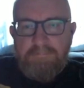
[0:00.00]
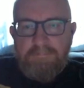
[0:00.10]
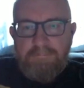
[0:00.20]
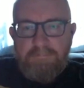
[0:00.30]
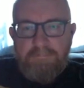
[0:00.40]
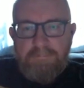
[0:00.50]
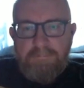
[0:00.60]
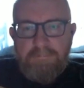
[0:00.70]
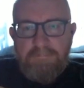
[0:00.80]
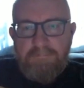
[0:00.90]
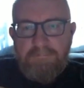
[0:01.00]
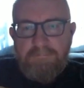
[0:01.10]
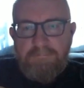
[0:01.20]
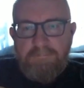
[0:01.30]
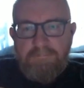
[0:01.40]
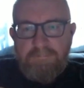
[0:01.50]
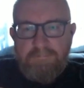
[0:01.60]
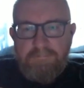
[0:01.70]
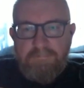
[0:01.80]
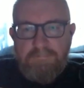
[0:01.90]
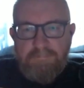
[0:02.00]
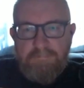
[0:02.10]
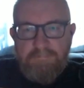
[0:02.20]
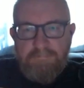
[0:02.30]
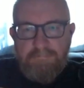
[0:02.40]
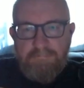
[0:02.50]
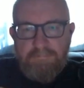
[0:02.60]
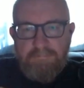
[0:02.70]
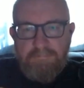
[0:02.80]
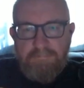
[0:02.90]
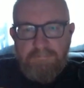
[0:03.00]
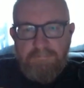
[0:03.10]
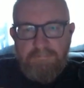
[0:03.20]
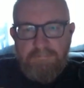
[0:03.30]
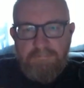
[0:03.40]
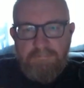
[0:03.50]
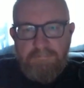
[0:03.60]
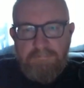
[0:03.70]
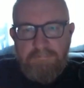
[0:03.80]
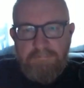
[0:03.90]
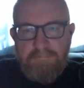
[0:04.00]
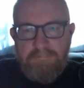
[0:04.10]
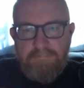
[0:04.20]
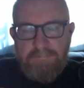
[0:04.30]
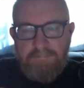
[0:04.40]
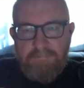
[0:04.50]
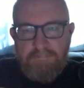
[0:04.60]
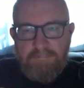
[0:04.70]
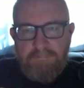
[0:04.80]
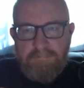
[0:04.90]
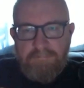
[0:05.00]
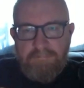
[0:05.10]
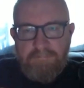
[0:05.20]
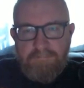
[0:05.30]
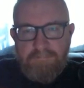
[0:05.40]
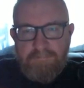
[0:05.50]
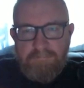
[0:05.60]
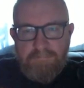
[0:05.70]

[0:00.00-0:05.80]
This person isn't speaking.